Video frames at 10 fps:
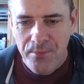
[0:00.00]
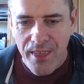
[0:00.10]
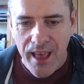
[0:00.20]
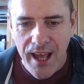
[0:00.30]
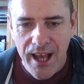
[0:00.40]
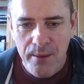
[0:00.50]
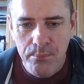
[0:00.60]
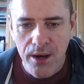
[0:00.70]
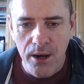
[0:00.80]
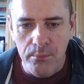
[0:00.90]

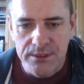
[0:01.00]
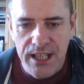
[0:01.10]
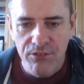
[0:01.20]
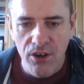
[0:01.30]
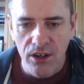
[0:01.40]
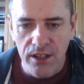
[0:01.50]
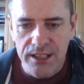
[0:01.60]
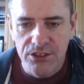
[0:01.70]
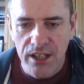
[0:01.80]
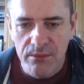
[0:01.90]
Bob, Dave Hall, is
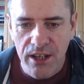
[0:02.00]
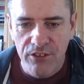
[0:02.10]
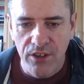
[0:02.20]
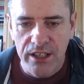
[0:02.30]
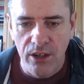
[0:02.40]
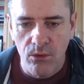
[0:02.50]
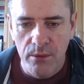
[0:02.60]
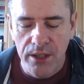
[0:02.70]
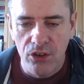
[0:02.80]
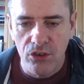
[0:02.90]
there any way of finding out where
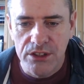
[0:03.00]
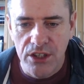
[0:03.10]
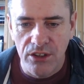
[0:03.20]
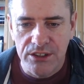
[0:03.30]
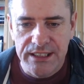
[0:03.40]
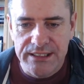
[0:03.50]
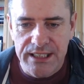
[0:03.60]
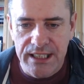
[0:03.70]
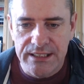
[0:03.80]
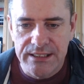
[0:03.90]
my old TR6
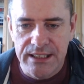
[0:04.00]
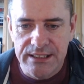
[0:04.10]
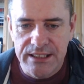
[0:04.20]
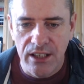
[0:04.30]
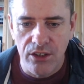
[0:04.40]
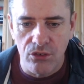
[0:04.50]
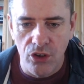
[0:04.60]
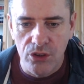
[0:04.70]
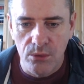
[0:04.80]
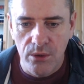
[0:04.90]
is? It's still on the
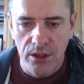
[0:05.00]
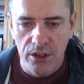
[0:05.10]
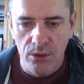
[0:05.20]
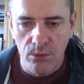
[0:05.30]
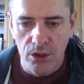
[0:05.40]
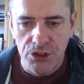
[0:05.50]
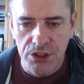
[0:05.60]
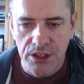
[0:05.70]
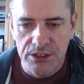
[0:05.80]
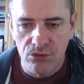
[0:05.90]
road. Where in the world she
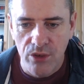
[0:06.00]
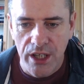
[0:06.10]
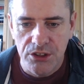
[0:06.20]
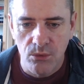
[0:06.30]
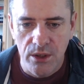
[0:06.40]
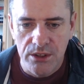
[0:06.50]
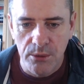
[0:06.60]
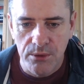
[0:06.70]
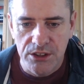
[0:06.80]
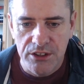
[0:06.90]
is? Reg
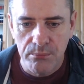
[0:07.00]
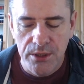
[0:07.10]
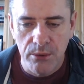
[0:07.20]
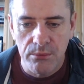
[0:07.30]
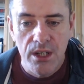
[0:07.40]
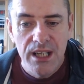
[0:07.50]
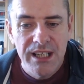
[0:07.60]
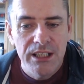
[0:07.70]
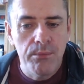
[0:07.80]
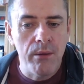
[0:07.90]
1007PW.
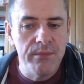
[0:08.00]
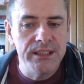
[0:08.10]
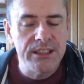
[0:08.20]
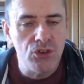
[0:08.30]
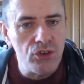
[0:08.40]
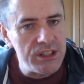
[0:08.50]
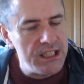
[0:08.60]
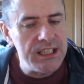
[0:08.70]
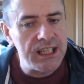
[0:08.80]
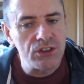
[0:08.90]
The problem is they don't
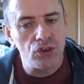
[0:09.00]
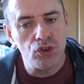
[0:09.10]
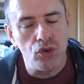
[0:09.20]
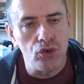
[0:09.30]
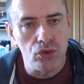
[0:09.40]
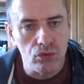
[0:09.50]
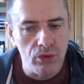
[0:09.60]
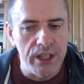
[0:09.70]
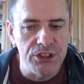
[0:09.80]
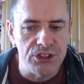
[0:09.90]
index those old
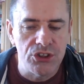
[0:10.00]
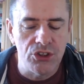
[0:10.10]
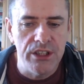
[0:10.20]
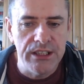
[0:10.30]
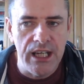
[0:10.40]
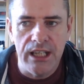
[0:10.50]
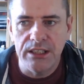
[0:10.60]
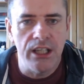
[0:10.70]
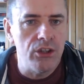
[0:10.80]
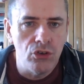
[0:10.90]
regs, so you can't
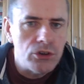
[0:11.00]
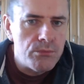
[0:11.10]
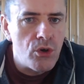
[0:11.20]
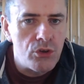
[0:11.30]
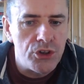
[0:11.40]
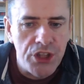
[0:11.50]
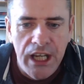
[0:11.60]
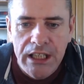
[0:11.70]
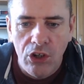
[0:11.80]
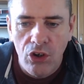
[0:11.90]
kind of go to Motor
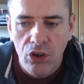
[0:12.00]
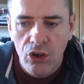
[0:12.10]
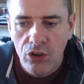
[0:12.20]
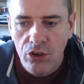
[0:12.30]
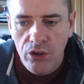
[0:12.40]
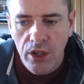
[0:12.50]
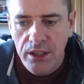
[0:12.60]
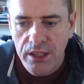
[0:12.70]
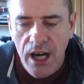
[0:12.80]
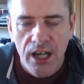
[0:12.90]
Check or
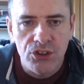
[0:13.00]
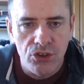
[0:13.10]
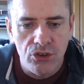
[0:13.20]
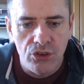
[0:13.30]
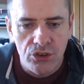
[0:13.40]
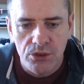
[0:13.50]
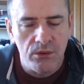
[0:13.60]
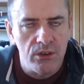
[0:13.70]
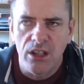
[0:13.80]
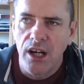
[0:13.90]
CarZone or
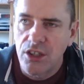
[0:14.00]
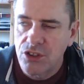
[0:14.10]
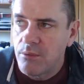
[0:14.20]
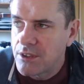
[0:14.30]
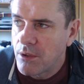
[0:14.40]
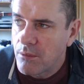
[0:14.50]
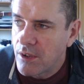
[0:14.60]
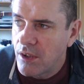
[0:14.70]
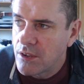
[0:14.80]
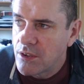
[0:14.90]
not CarZone. What's the other one called?